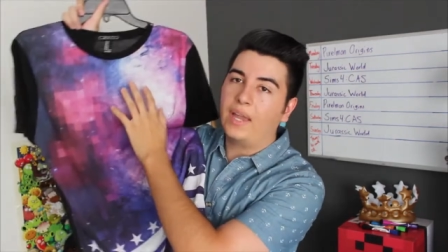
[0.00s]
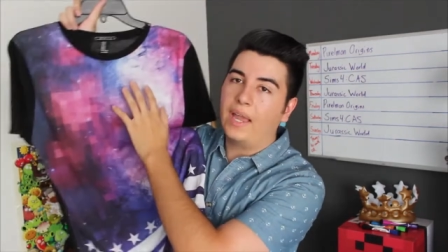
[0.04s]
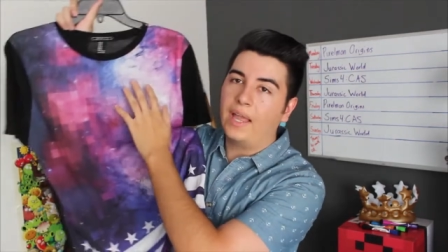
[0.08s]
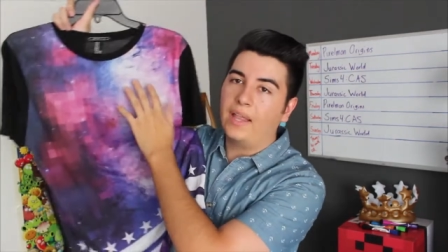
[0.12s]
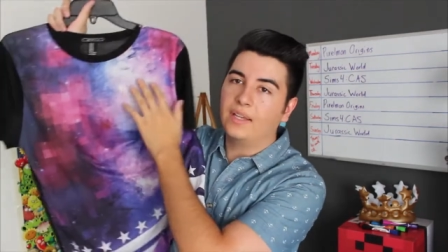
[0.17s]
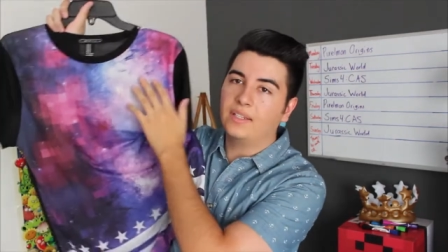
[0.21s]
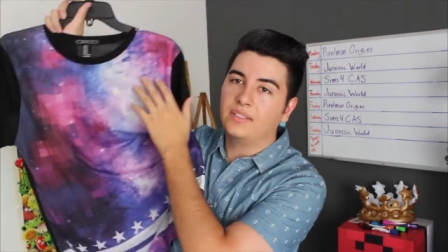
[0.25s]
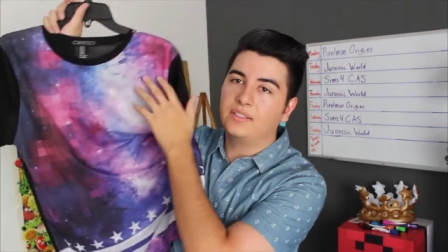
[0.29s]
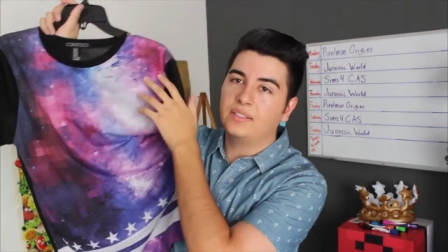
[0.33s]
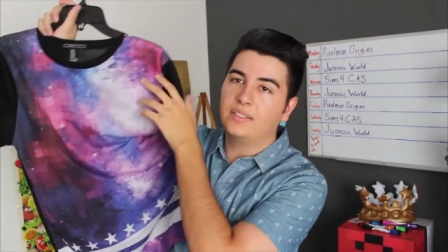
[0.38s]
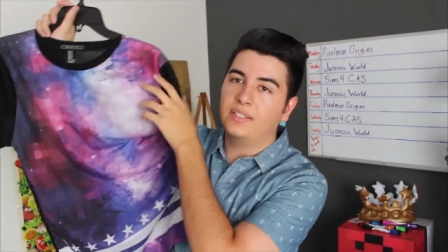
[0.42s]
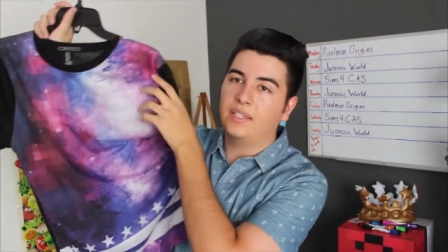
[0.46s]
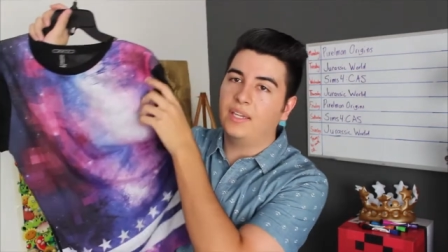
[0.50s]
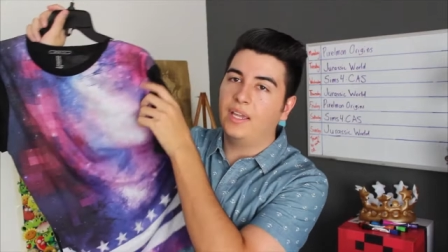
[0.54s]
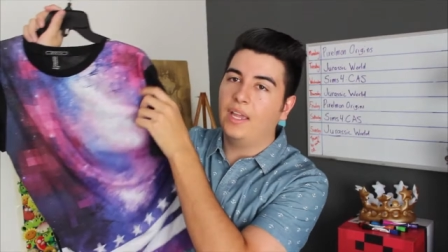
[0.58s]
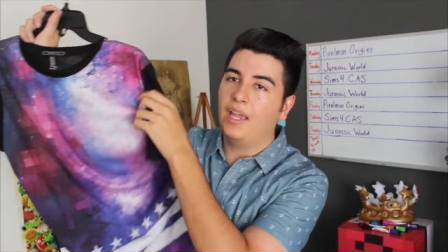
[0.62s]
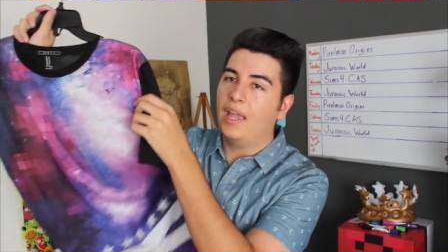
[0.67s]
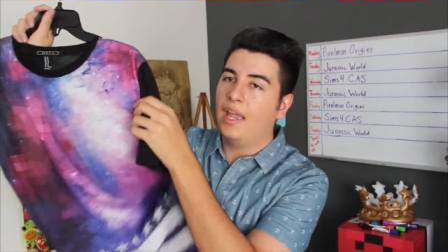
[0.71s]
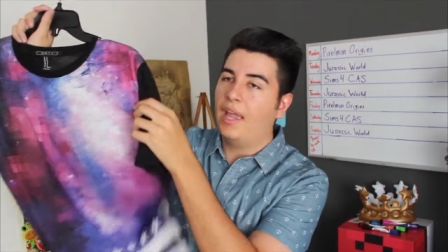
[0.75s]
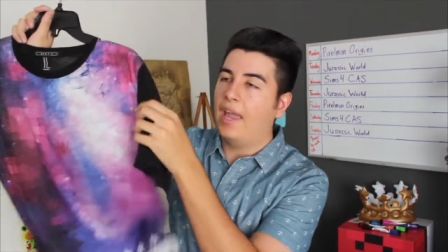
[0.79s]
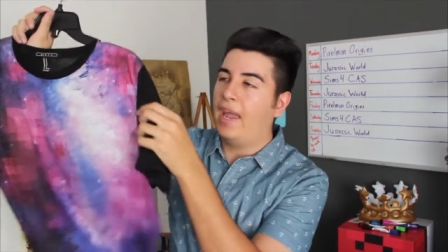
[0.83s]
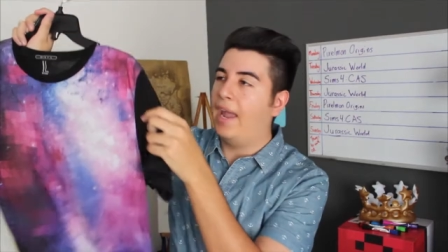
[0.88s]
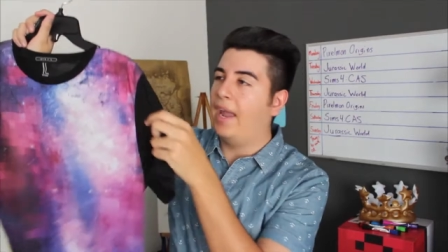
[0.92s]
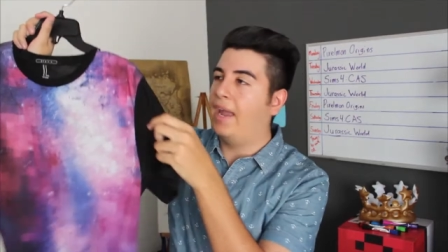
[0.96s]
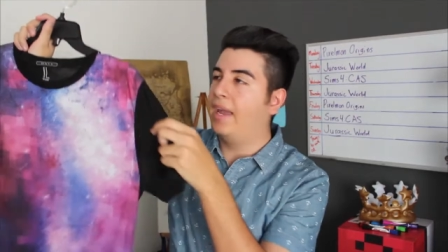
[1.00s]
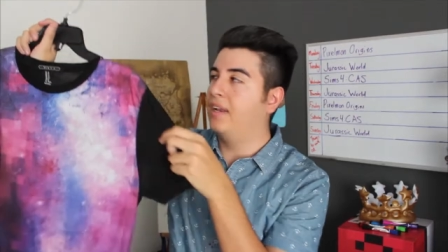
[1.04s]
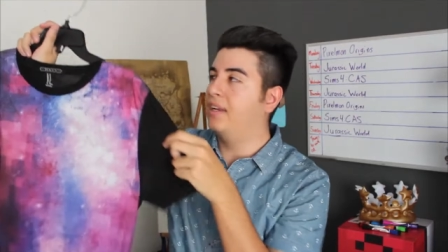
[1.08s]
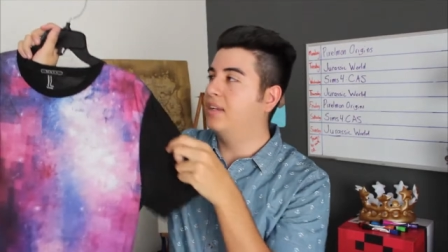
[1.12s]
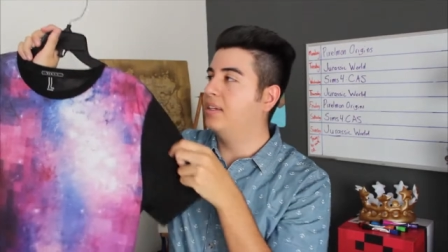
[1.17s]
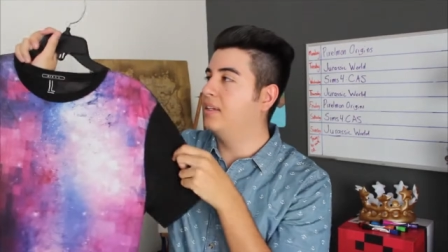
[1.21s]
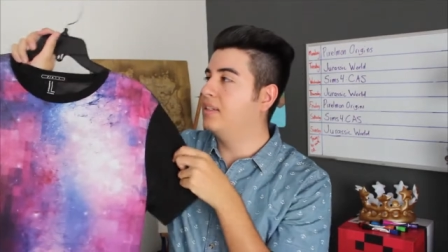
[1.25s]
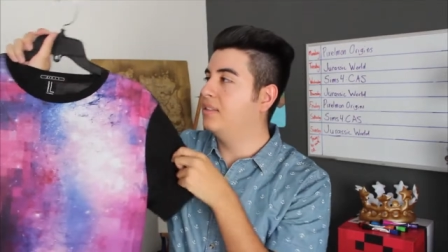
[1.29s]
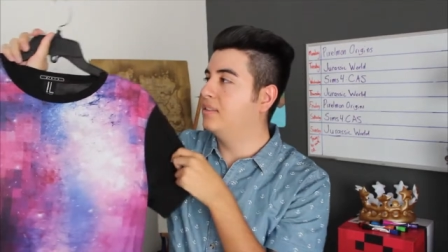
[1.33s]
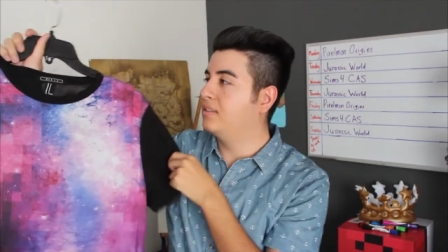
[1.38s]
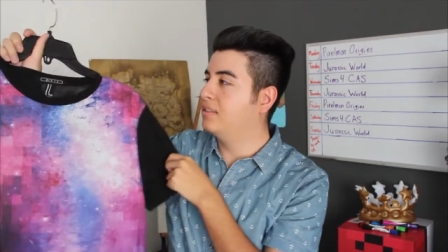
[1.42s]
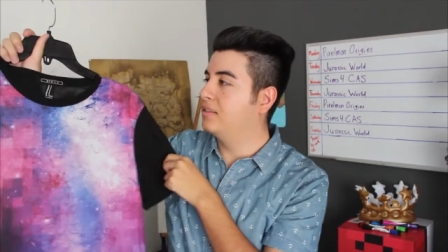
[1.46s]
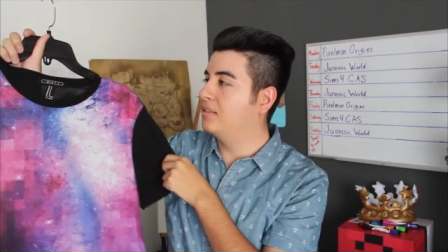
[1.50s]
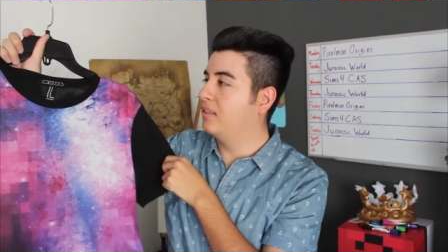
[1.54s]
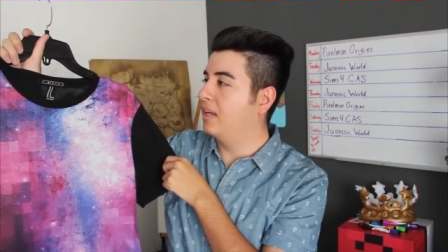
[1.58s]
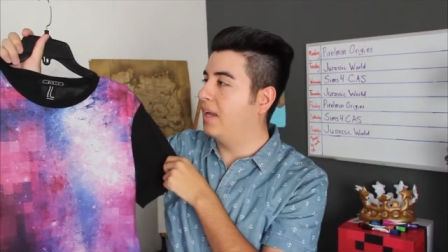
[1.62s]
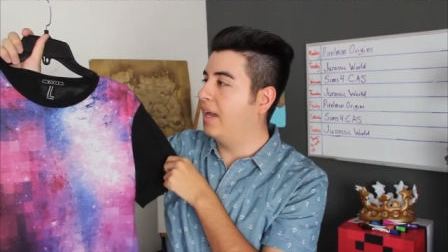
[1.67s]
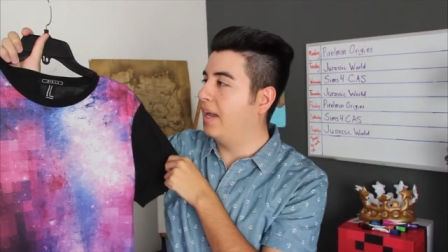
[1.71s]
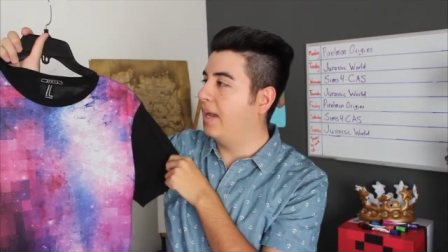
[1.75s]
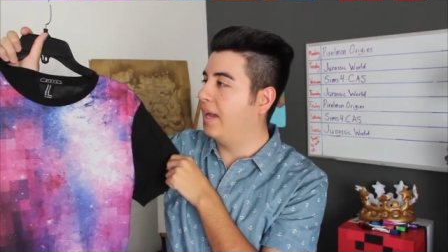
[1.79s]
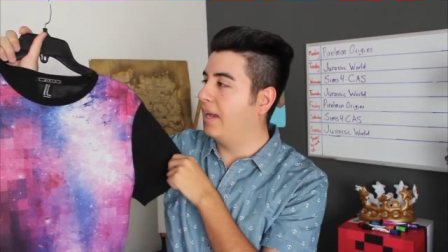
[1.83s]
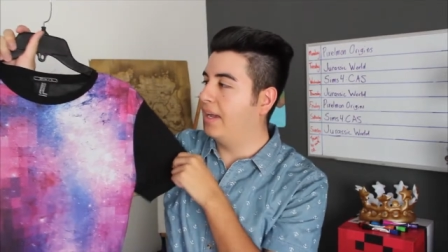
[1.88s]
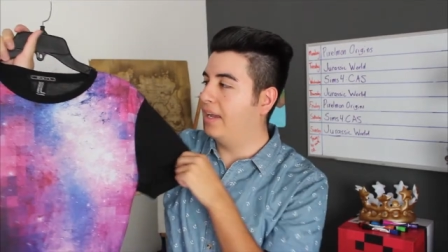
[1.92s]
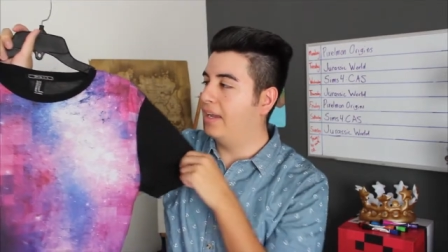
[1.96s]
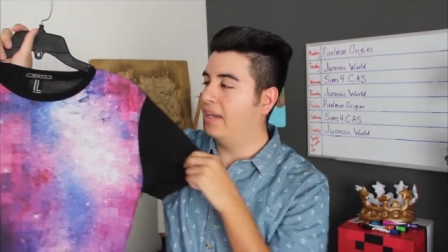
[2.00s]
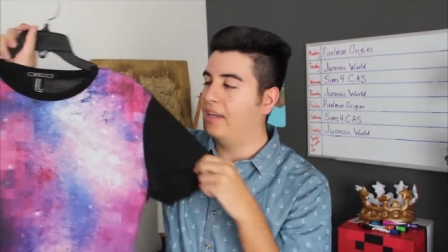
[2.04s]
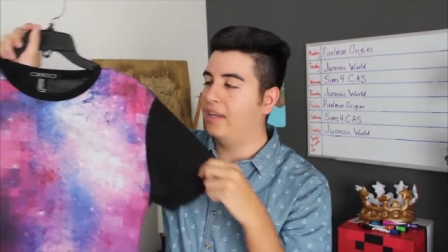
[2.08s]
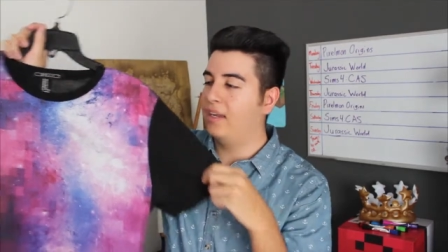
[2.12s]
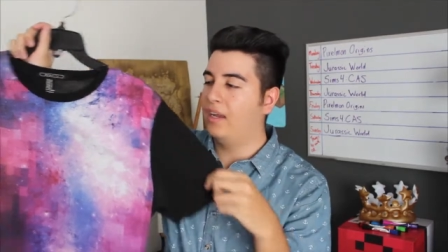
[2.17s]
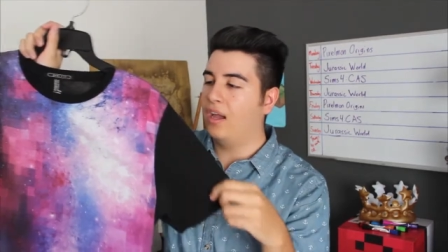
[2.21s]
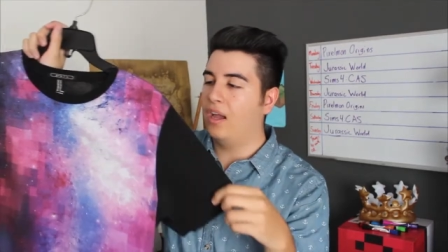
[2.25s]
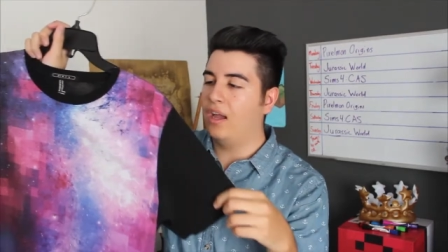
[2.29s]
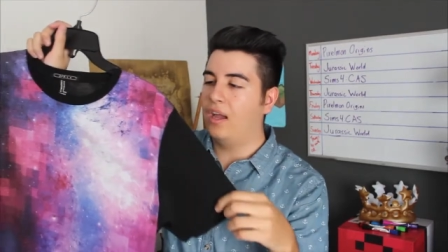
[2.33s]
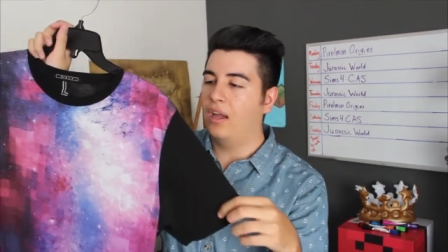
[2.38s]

galaxy and it's a,